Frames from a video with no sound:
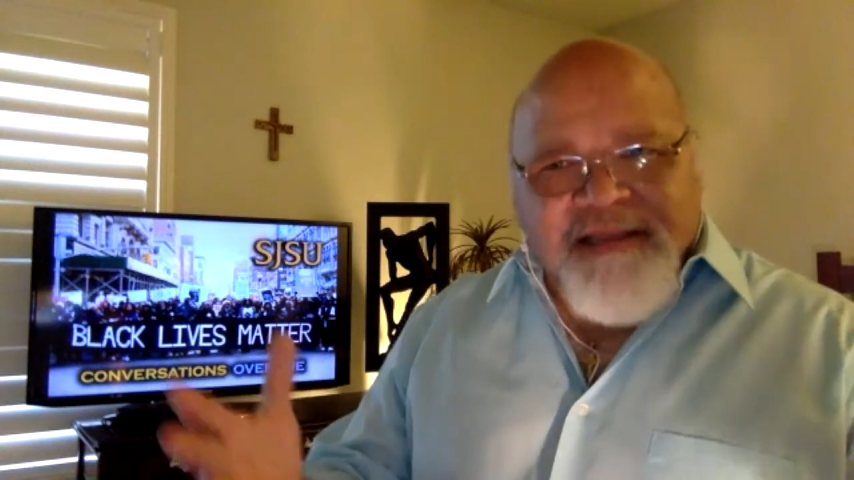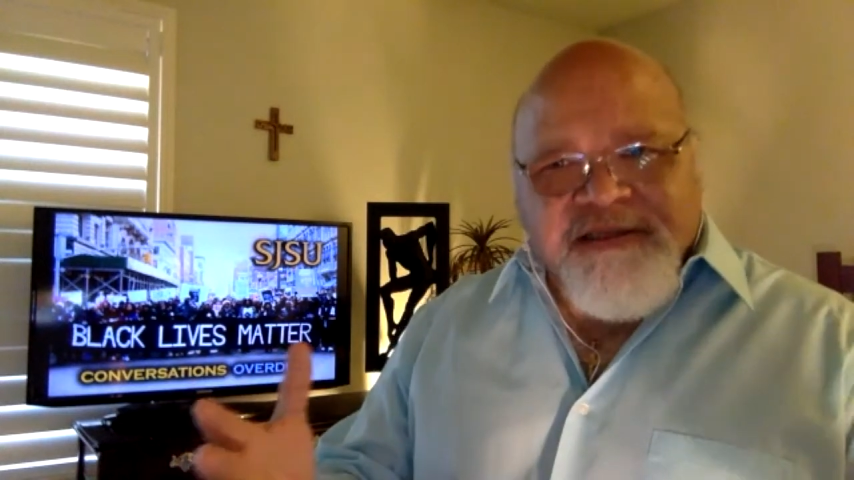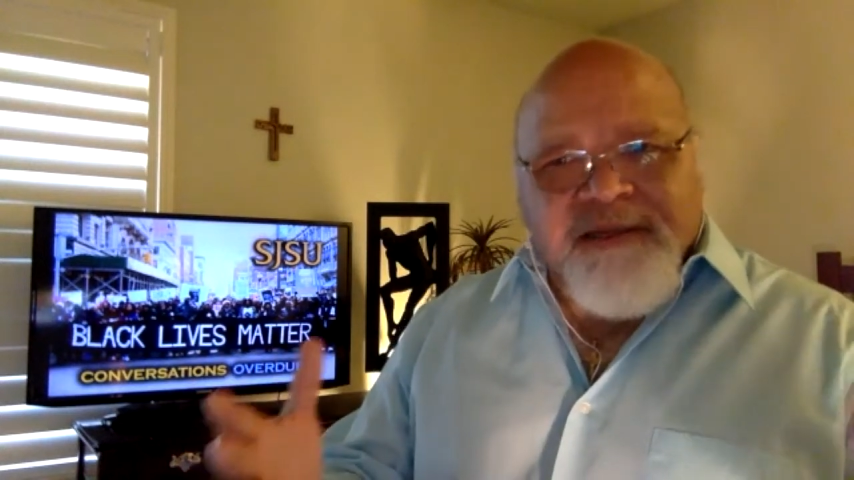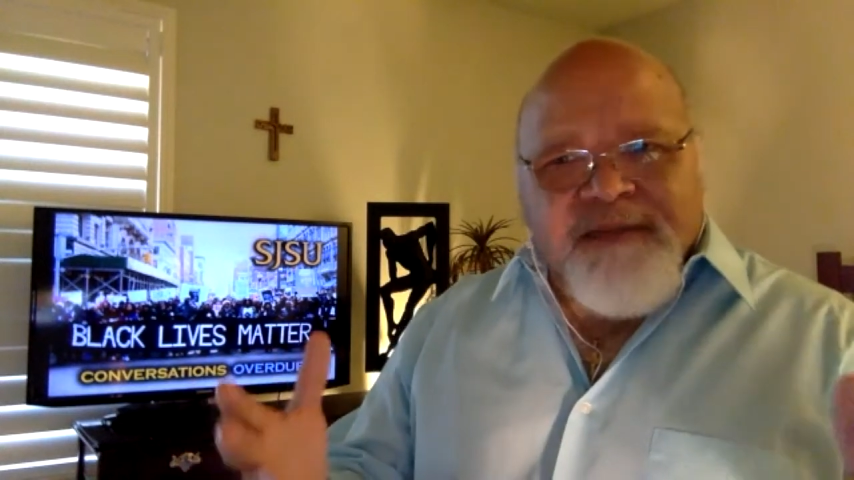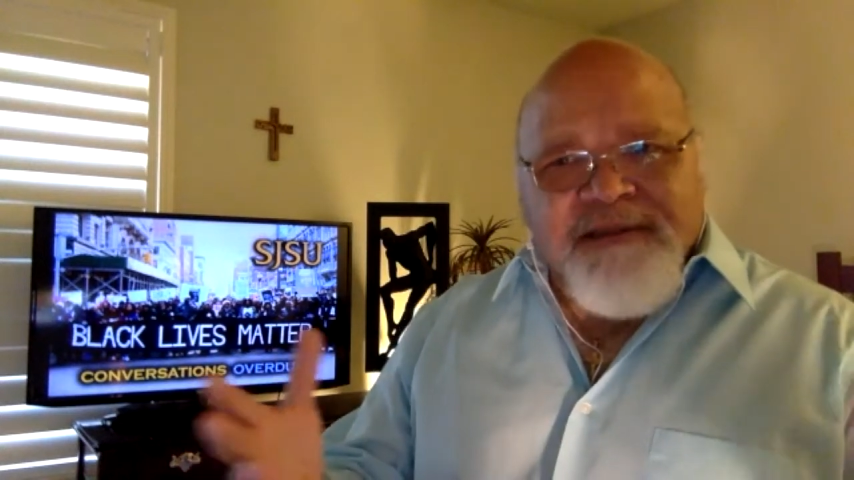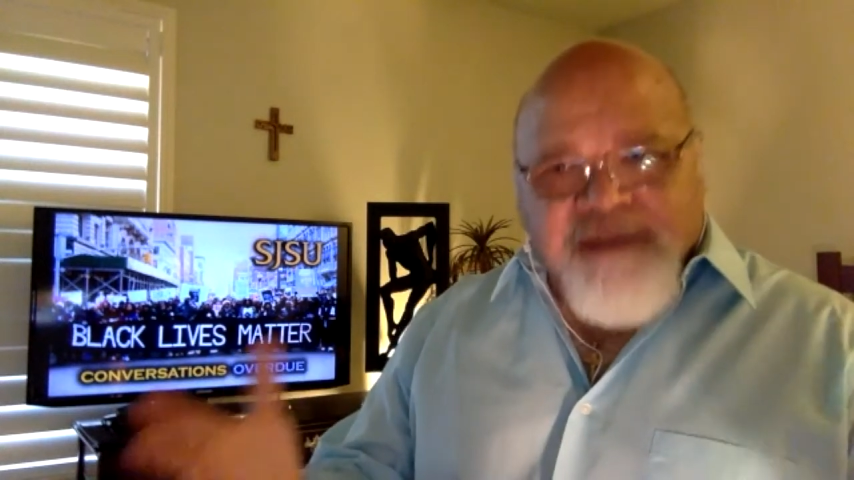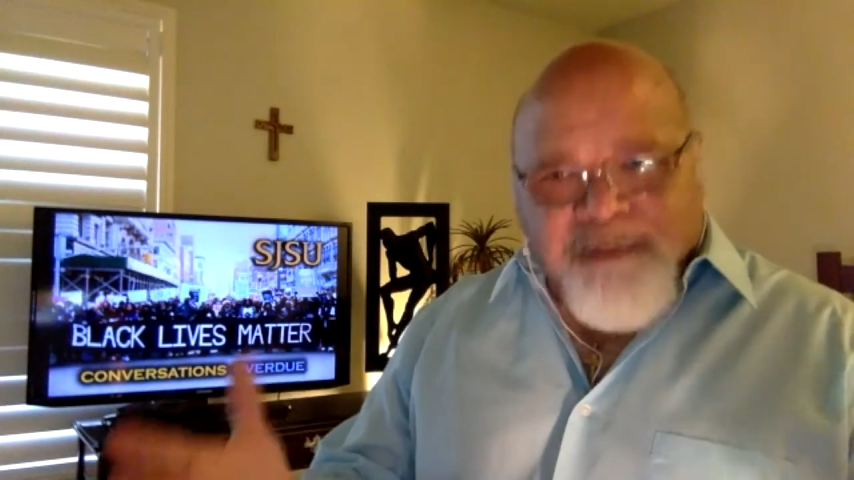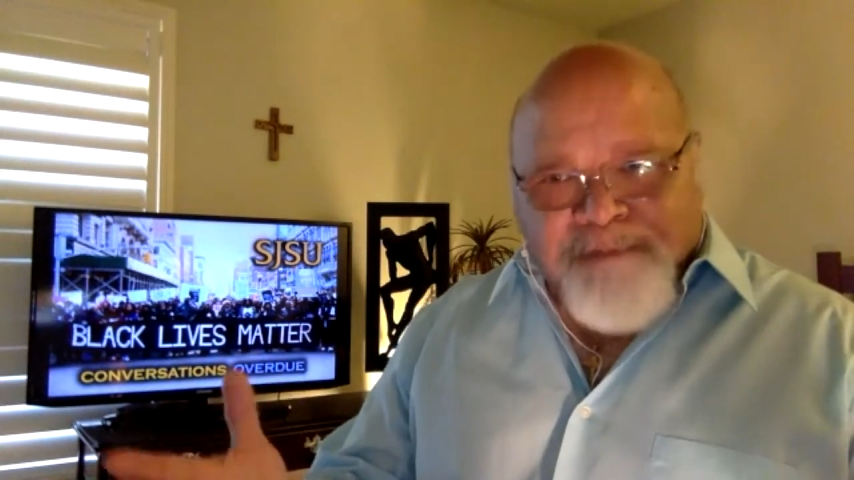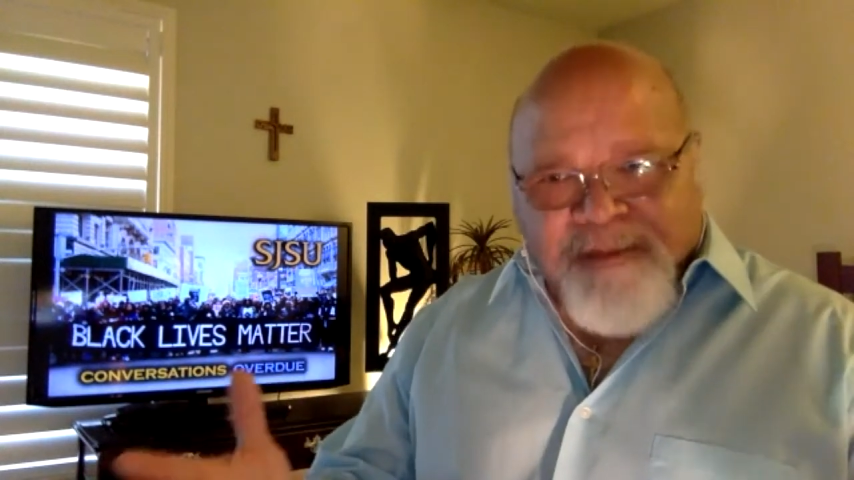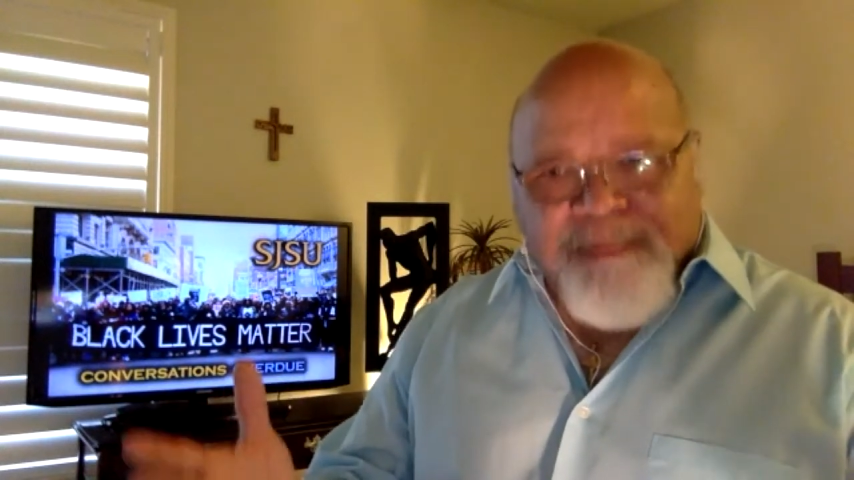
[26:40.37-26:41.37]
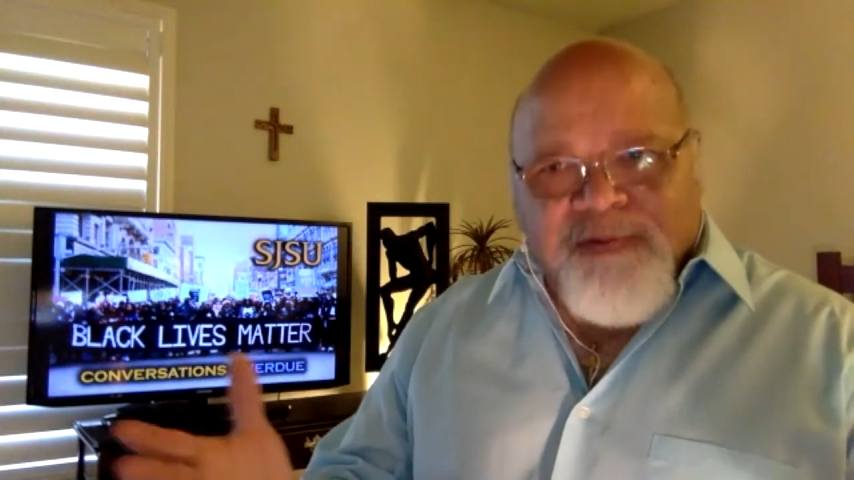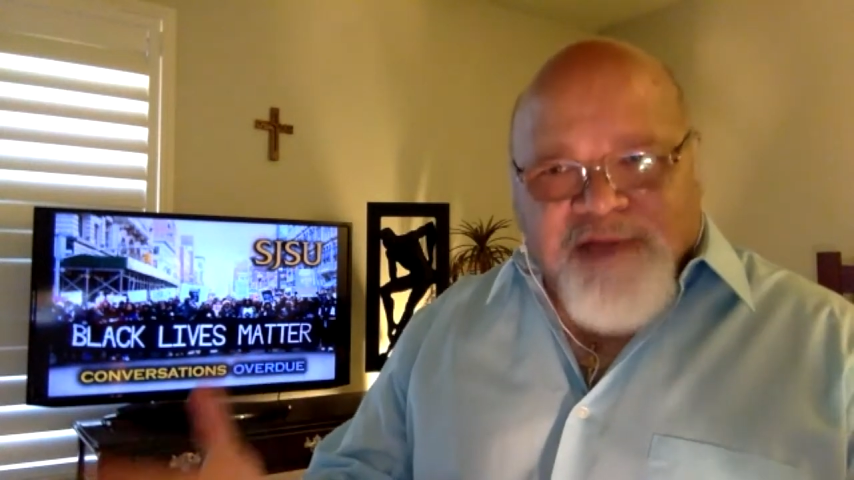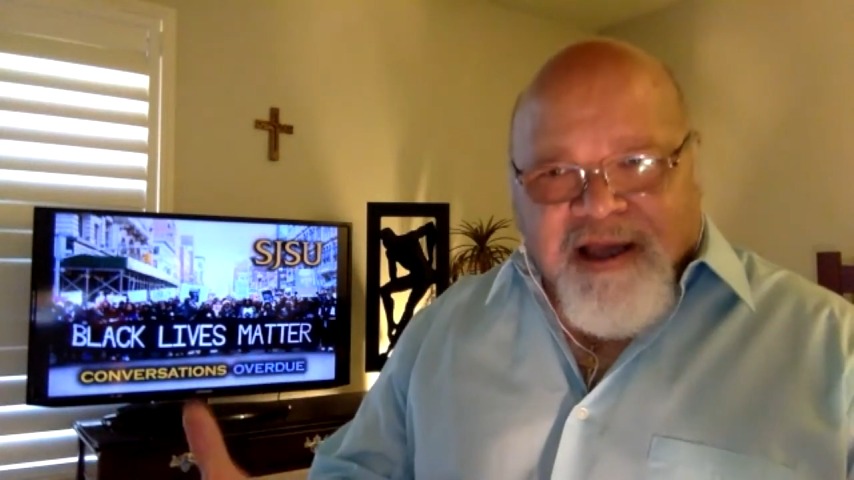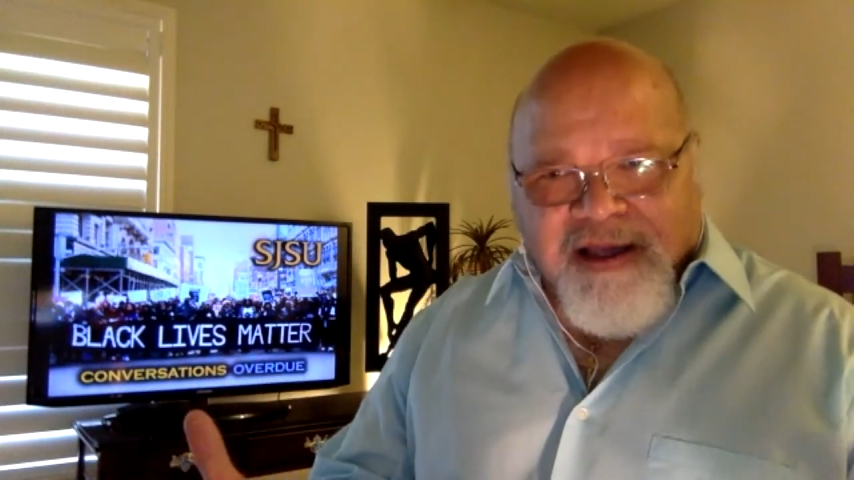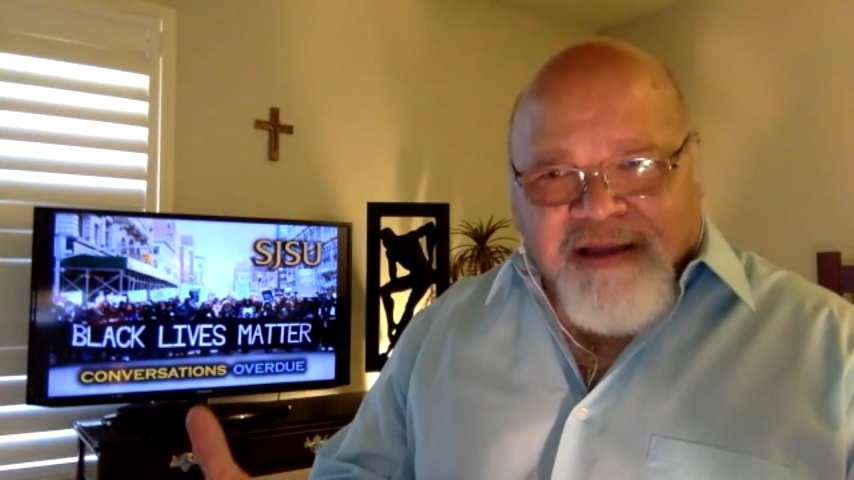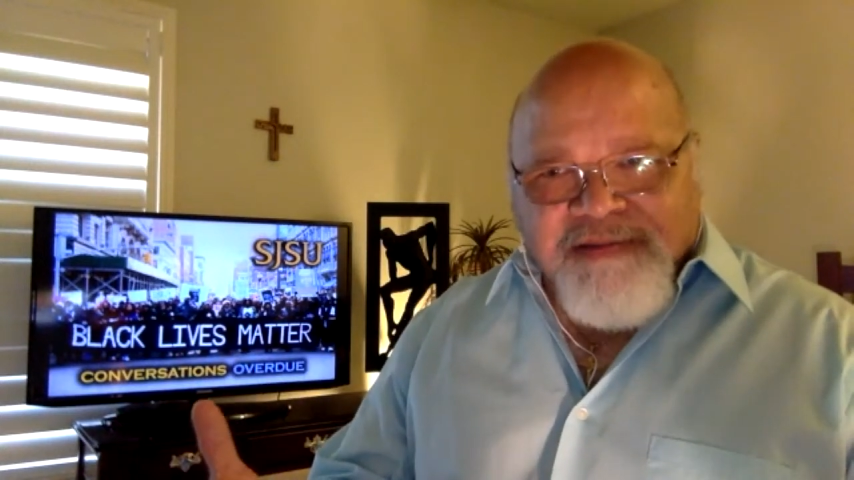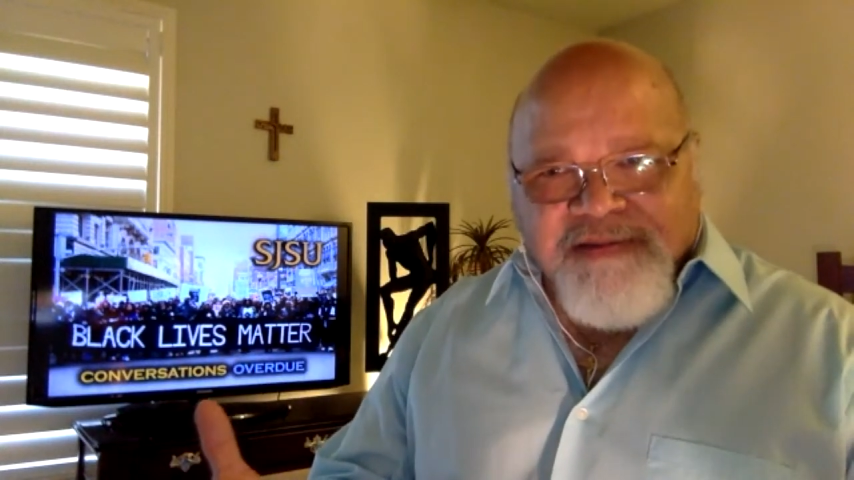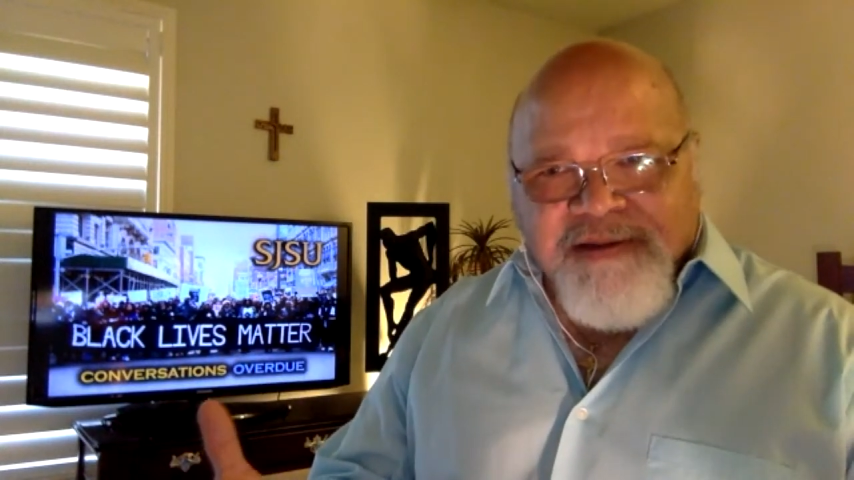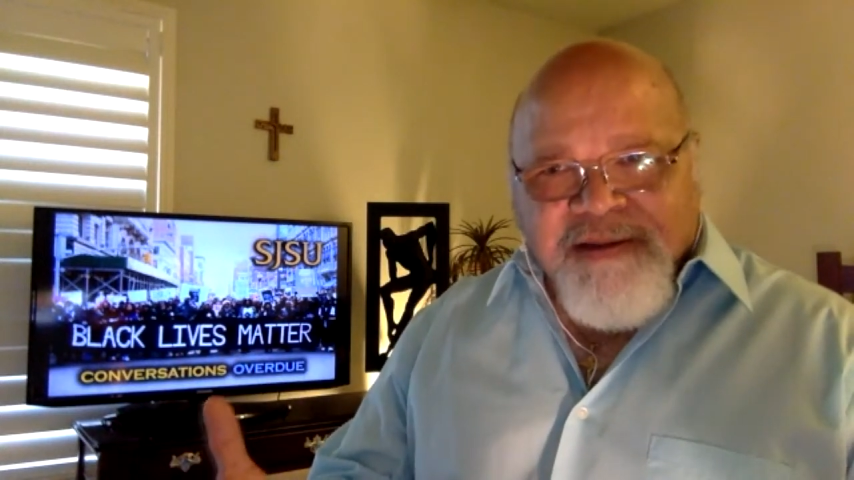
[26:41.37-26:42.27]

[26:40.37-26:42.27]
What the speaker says: them in some people's eyes